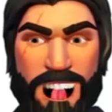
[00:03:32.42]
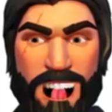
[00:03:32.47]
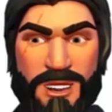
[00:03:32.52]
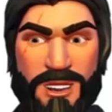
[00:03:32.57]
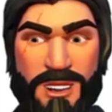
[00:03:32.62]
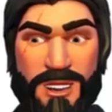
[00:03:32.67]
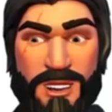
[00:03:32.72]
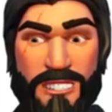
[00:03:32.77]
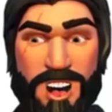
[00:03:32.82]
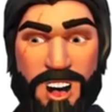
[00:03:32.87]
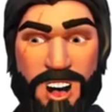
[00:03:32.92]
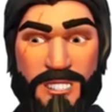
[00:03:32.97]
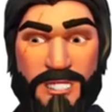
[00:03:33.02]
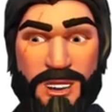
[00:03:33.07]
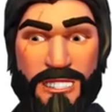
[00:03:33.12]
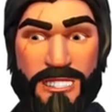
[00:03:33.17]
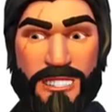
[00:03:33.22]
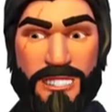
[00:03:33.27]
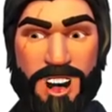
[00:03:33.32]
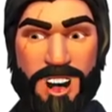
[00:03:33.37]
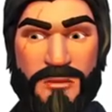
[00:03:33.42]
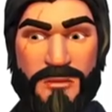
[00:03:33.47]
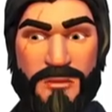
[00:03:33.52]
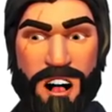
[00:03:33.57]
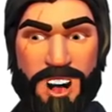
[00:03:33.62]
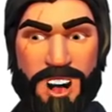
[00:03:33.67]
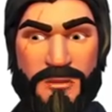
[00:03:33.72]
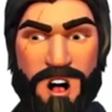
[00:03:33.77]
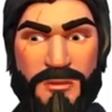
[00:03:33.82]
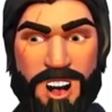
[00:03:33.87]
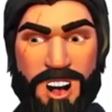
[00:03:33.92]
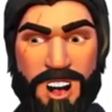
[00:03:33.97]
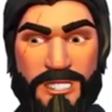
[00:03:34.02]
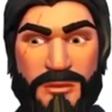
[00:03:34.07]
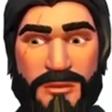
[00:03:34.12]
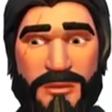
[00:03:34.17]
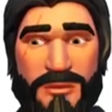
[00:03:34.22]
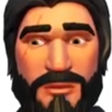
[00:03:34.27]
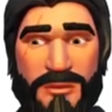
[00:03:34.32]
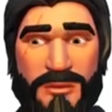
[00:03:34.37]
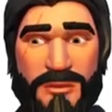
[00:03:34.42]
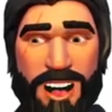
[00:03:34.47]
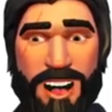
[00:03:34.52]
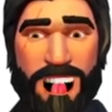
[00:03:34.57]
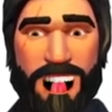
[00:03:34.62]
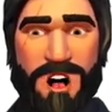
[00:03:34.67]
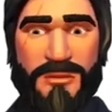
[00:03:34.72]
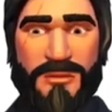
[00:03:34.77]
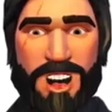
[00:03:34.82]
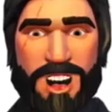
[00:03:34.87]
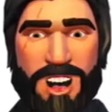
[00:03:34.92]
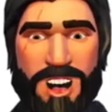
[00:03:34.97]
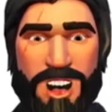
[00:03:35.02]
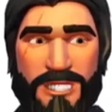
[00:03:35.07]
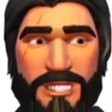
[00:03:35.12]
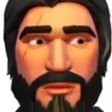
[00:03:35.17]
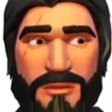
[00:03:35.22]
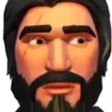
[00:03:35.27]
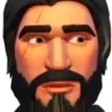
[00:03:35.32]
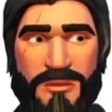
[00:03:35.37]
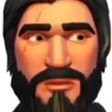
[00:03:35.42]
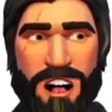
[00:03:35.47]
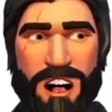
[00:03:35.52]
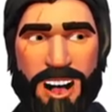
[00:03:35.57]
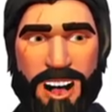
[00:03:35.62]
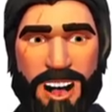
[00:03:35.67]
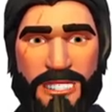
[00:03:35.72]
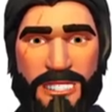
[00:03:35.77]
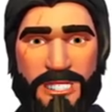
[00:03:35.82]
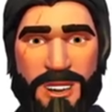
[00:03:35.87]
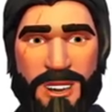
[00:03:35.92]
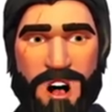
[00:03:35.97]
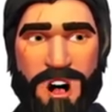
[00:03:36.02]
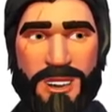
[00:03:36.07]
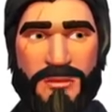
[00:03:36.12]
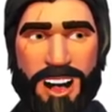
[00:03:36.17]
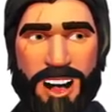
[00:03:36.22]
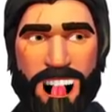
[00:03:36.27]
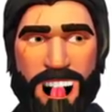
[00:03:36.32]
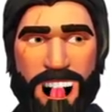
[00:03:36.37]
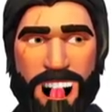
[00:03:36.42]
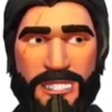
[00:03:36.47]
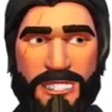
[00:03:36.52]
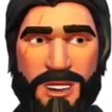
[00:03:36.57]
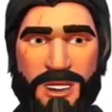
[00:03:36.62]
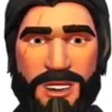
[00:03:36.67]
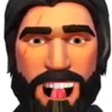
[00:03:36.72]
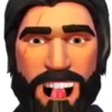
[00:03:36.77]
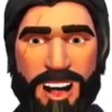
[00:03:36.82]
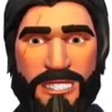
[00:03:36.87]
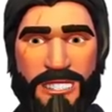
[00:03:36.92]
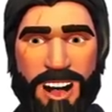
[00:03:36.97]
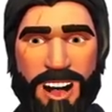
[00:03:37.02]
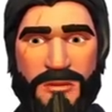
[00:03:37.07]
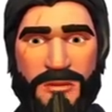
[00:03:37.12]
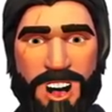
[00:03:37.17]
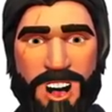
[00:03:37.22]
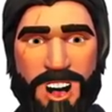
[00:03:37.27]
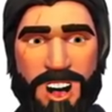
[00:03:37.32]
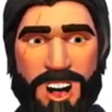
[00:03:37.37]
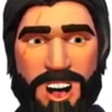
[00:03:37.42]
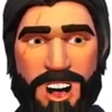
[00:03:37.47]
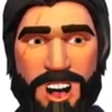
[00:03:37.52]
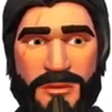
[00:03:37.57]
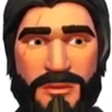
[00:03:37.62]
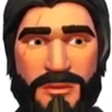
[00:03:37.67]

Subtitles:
I wouldn't leave a shotgun just hanging around, okay? But sometimes you accidentally pick up a shield or something or a